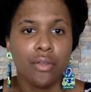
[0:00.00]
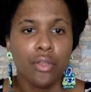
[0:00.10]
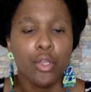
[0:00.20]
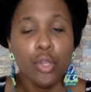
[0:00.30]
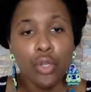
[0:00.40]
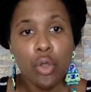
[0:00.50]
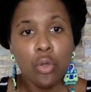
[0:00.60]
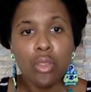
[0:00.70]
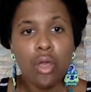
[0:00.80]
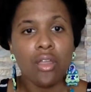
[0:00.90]
you're no
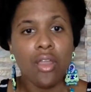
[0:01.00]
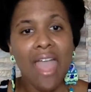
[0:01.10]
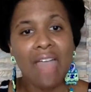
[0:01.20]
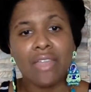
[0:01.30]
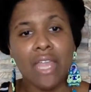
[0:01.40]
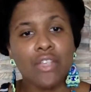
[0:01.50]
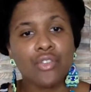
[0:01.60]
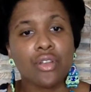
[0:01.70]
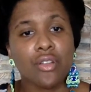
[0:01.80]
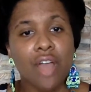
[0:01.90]
longer having any
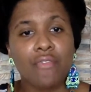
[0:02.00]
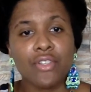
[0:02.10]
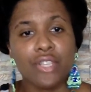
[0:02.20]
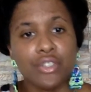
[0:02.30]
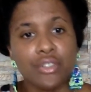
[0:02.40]
sort of conversation